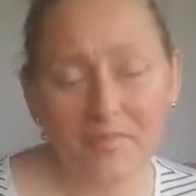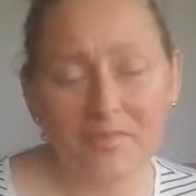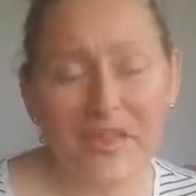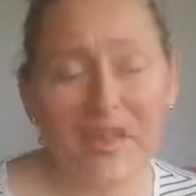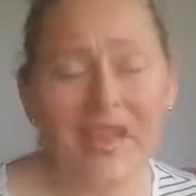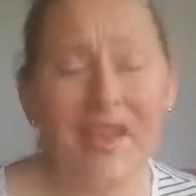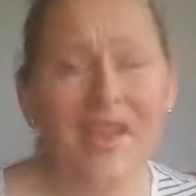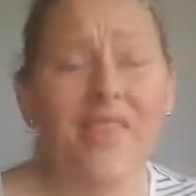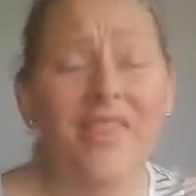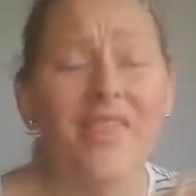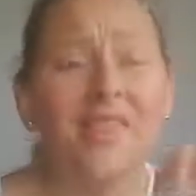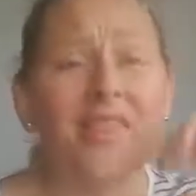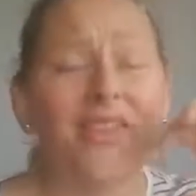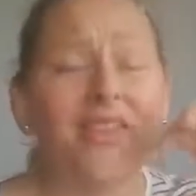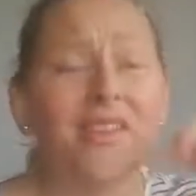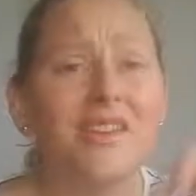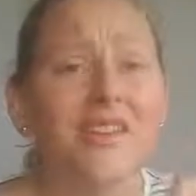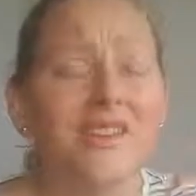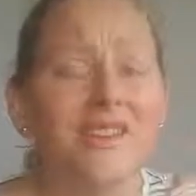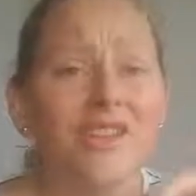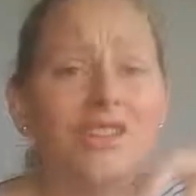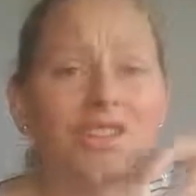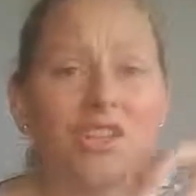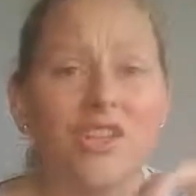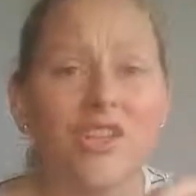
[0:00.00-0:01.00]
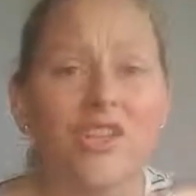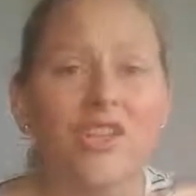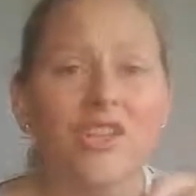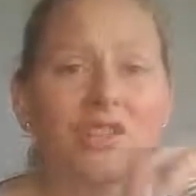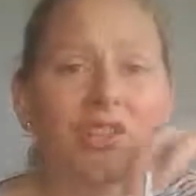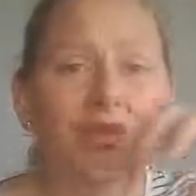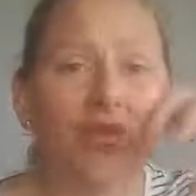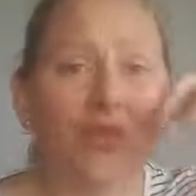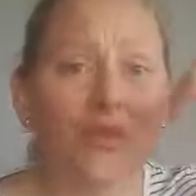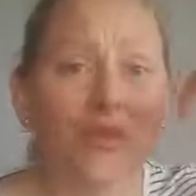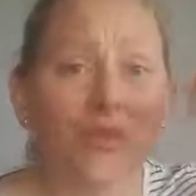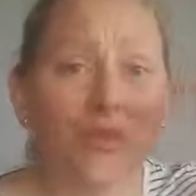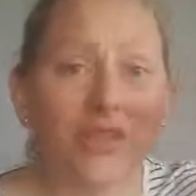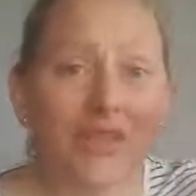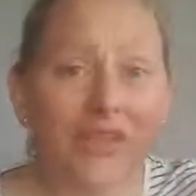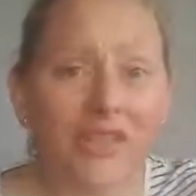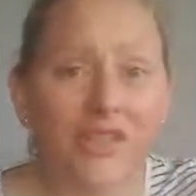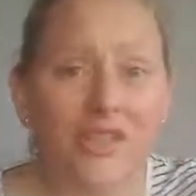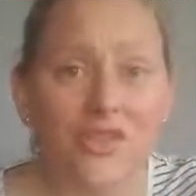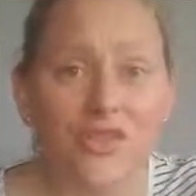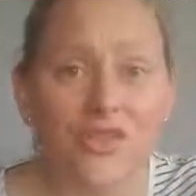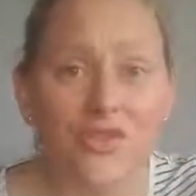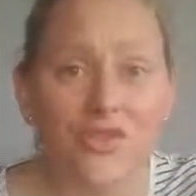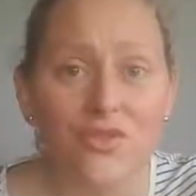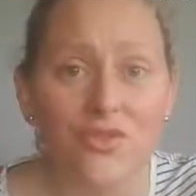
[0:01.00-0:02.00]
And these changes will
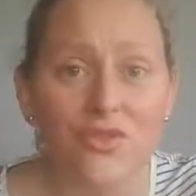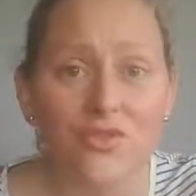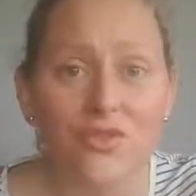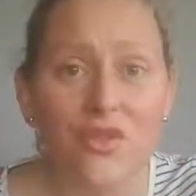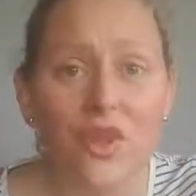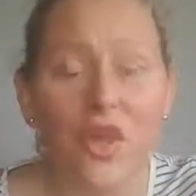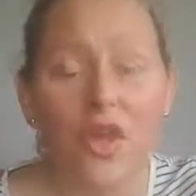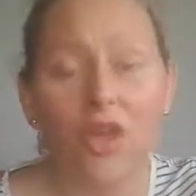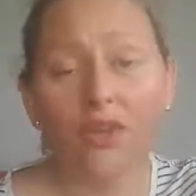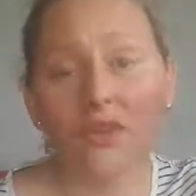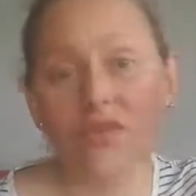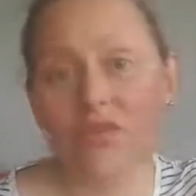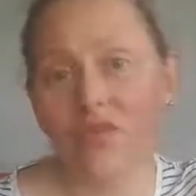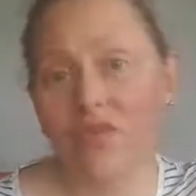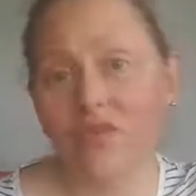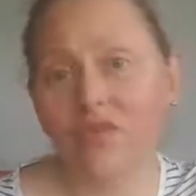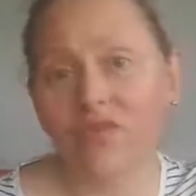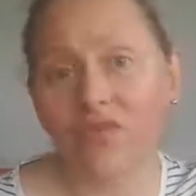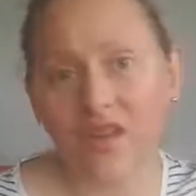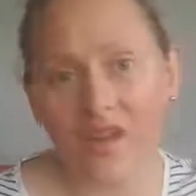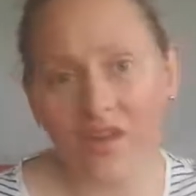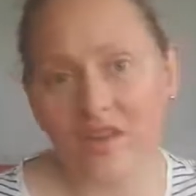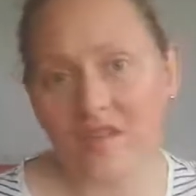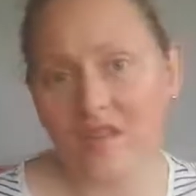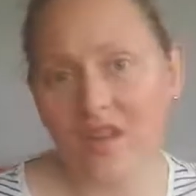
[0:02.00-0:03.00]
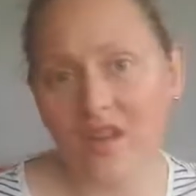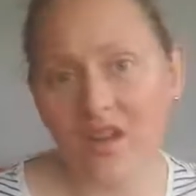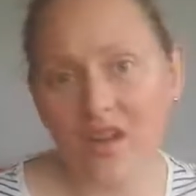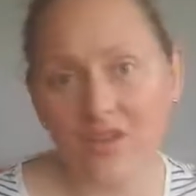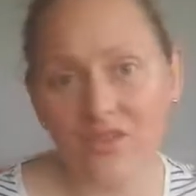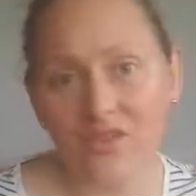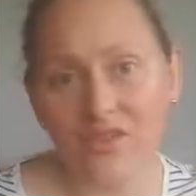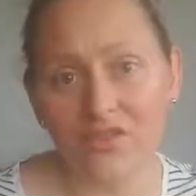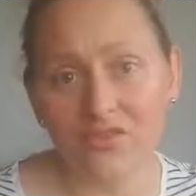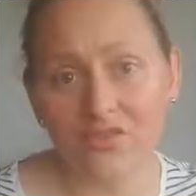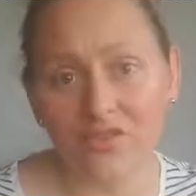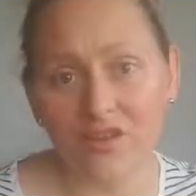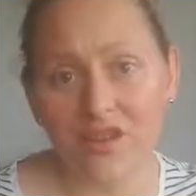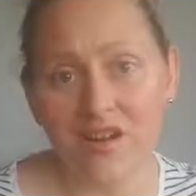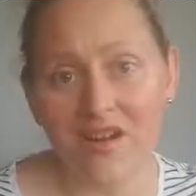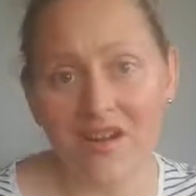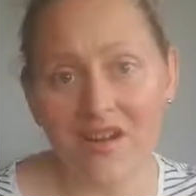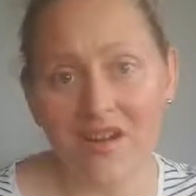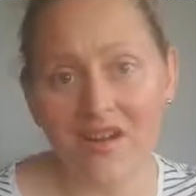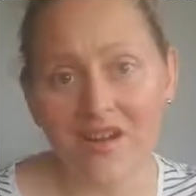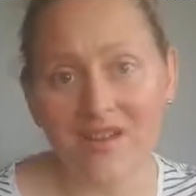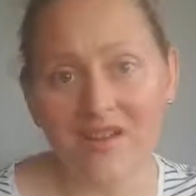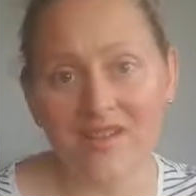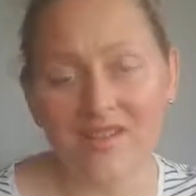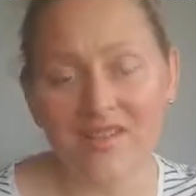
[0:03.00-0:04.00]
lead you to the right kind of
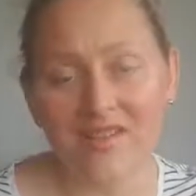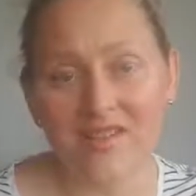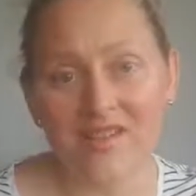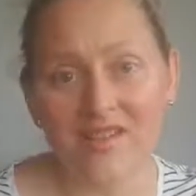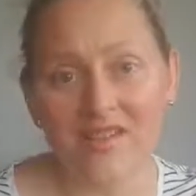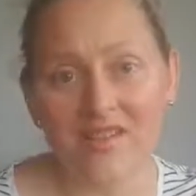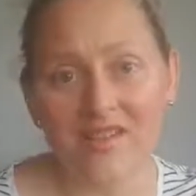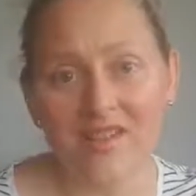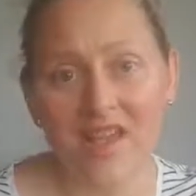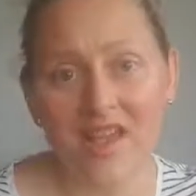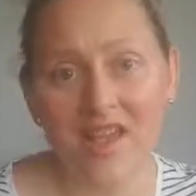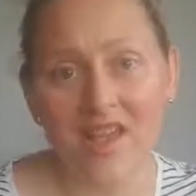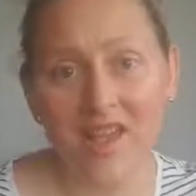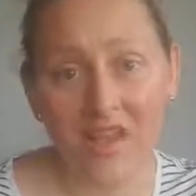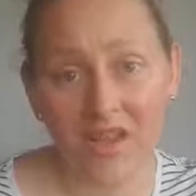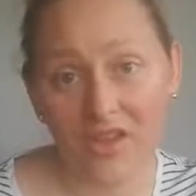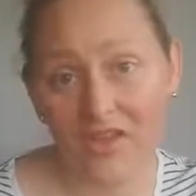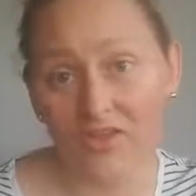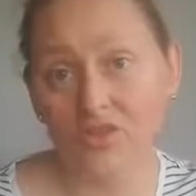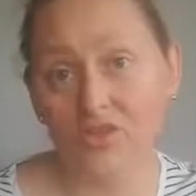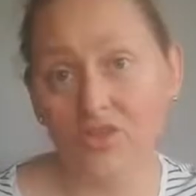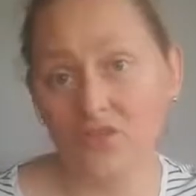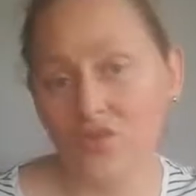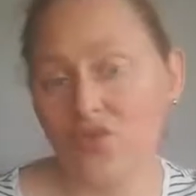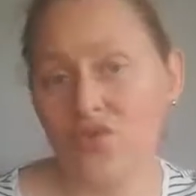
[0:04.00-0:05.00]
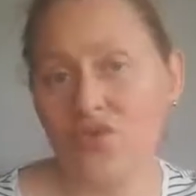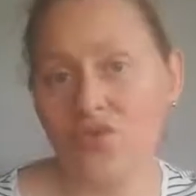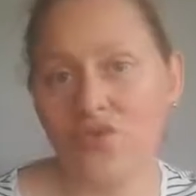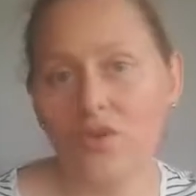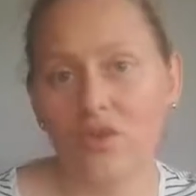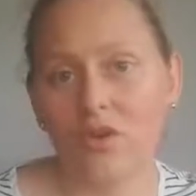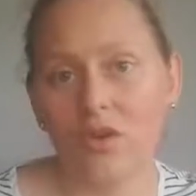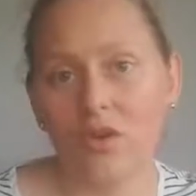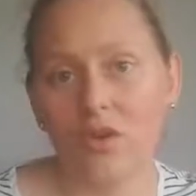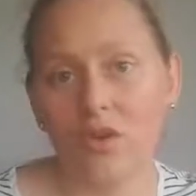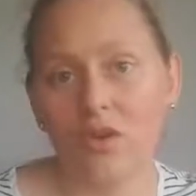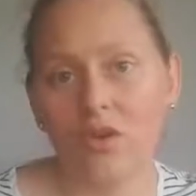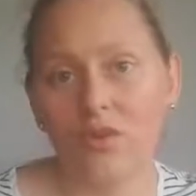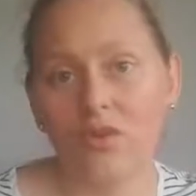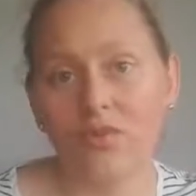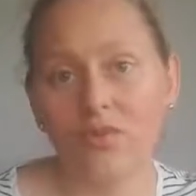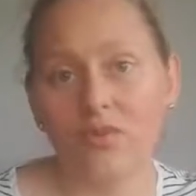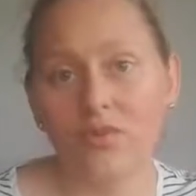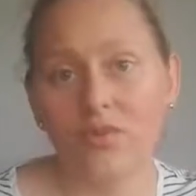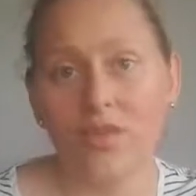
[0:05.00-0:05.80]
guys and to true love,